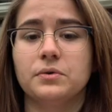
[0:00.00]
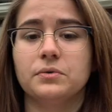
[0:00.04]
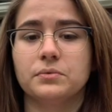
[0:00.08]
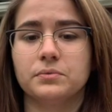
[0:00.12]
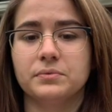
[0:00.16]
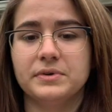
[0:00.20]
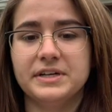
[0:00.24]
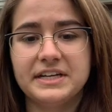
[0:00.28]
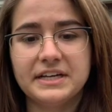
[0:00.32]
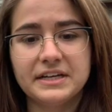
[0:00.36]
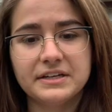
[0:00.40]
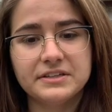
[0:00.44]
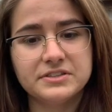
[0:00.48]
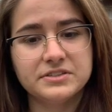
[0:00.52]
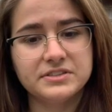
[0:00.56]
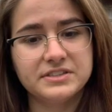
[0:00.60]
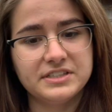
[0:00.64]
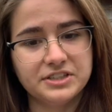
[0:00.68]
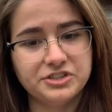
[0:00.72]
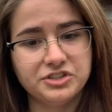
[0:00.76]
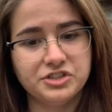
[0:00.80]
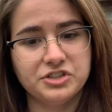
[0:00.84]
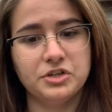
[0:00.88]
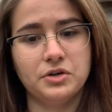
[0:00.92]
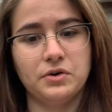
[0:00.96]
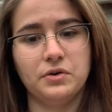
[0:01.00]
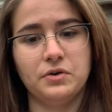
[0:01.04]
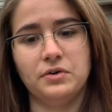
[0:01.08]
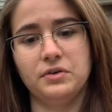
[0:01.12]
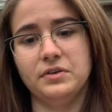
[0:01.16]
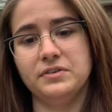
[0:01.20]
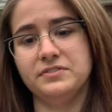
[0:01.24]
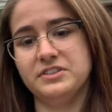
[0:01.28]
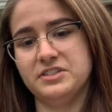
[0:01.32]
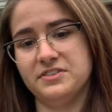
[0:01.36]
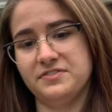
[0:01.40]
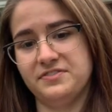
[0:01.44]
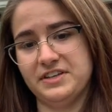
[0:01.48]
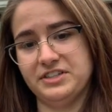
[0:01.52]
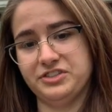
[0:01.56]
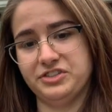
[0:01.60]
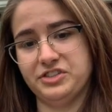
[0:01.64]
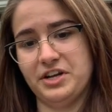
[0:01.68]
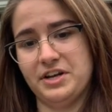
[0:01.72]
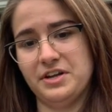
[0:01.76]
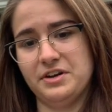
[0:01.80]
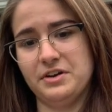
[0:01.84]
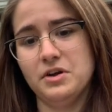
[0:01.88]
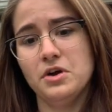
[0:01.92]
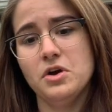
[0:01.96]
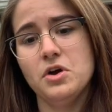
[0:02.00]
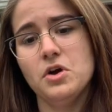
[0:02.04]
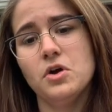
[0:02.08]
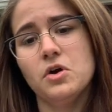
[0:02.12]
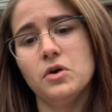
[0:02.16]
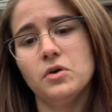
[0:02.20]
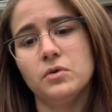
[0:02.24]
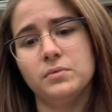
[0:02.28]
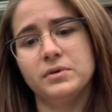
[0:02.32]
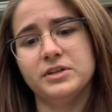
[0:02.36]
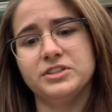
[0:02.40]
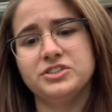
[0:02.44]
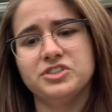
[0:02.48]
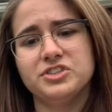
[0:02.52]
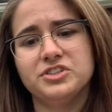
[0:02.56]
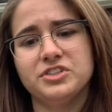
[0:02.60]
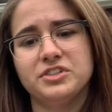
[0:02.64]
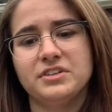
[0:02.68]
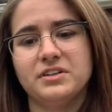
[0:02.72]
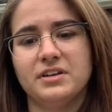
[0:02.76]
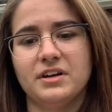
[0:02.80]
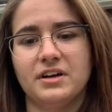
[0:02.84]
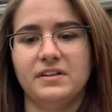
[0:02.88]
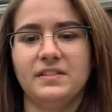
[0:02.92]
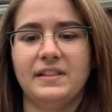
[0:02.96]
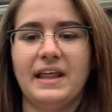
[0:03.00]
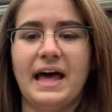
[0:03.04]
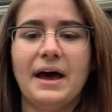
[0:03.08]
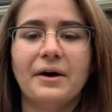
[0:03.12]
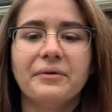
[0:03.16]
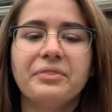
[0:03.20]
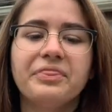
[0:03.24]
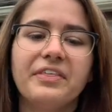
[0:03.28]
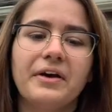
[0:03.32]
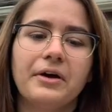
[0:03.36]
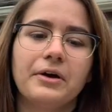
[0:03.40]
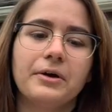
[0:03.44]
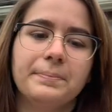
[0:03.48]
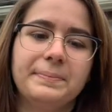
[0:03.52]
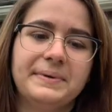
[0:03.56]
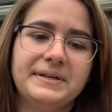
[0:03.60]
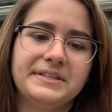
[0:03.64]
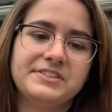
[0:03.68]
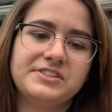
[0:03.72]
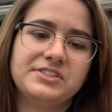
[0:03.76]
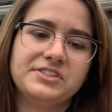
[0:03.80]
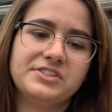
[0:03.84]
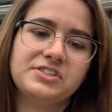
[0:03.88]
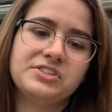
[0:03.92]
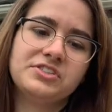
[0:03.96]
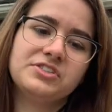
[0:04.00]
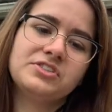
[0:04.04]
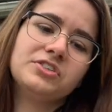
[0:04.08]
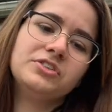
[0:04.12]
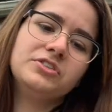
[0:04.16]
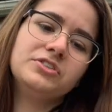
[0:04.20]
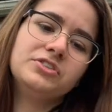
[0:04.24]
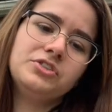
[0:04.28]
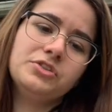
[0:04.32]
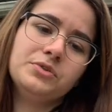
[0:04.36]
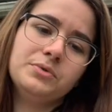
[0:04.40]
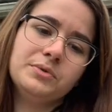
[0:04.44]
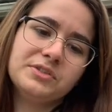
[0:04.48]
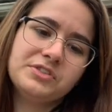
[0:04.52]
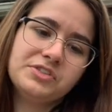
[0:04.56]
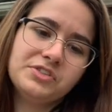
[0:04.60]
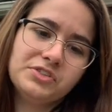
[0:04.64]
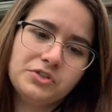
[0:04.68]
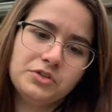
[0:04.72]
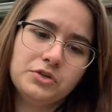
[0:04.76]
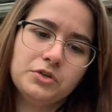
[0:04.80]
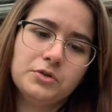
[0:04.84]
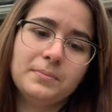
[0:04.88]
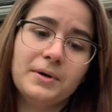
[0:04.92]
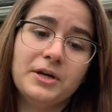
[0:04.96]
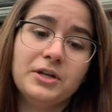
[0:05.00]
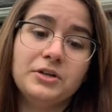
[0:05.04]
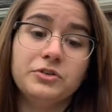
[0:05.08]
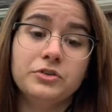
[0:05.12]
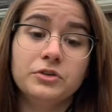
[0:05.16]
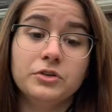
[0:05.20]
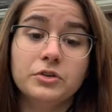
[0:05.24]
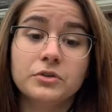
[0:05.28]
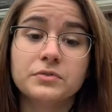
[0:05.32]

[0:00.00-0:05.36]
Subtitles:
reconditional division, which allowed therapists to assume new